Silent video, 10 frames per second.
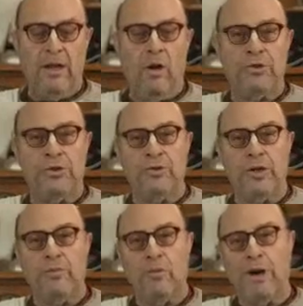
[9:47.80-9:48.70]
Obstacle
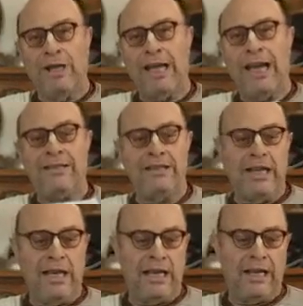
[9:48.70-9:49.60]
number 1,
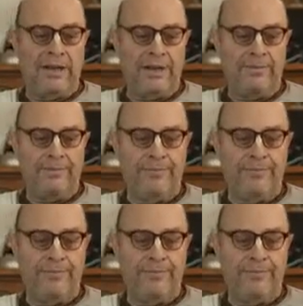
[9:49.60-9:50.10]
atyahara.